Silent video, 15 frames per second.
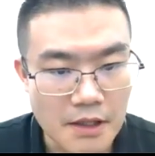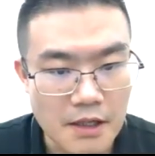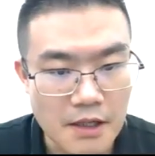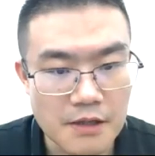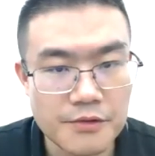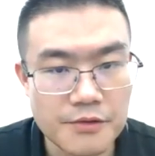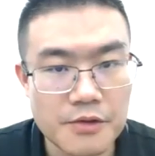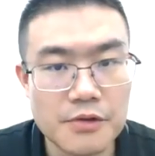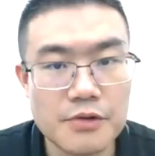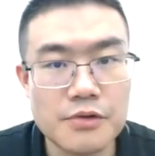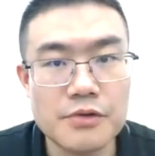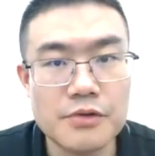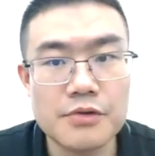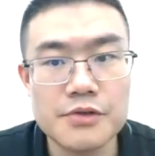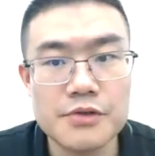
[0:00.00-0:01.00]
I
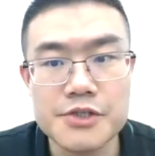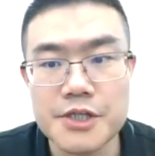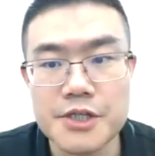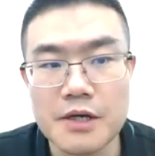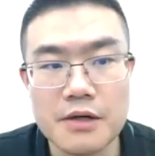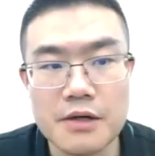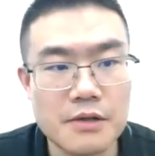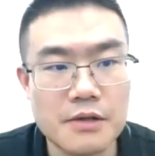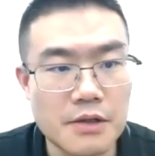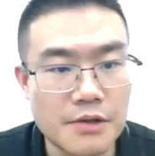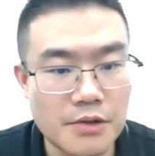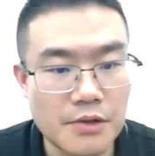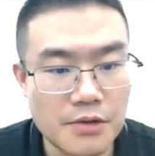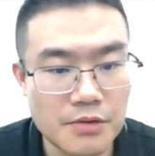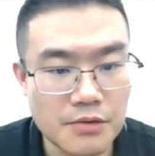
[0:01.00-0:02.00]
will share a
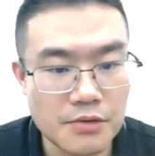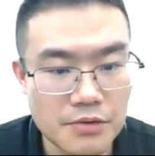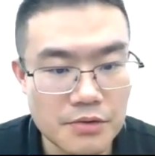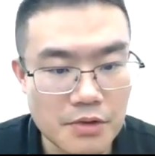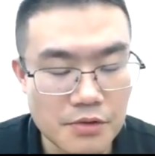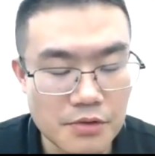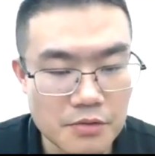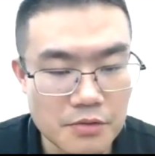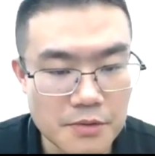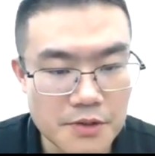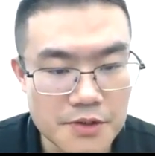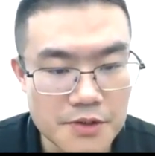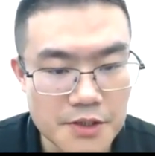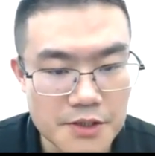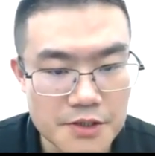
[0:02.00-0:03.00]
new
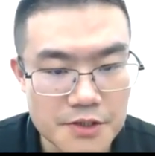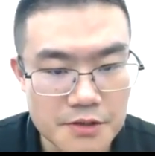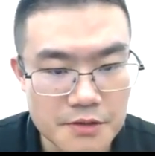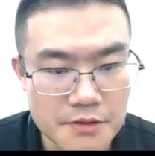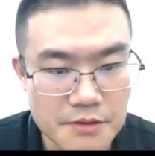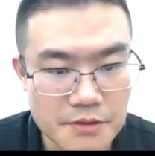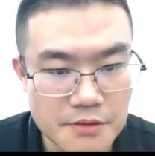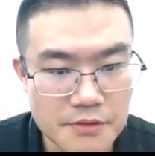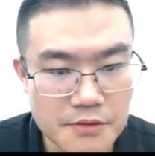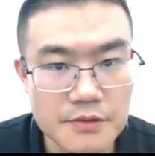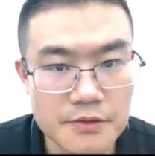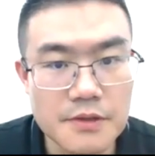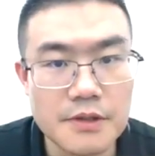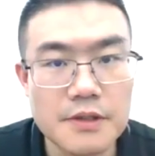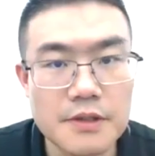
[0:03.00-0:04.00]
documentation.
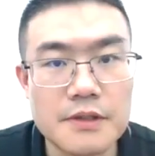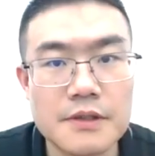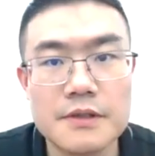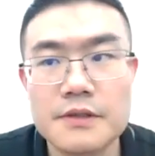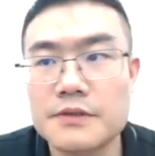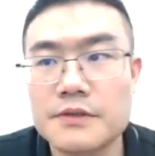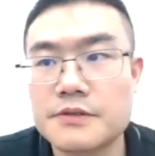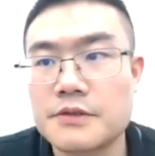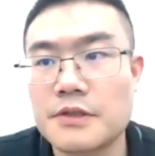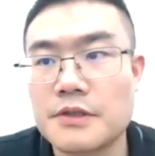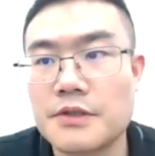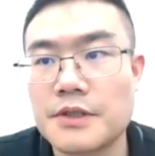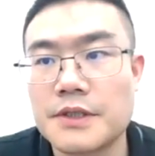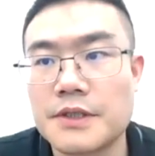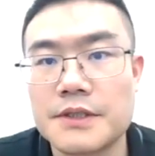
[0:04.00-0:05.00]
Sorry.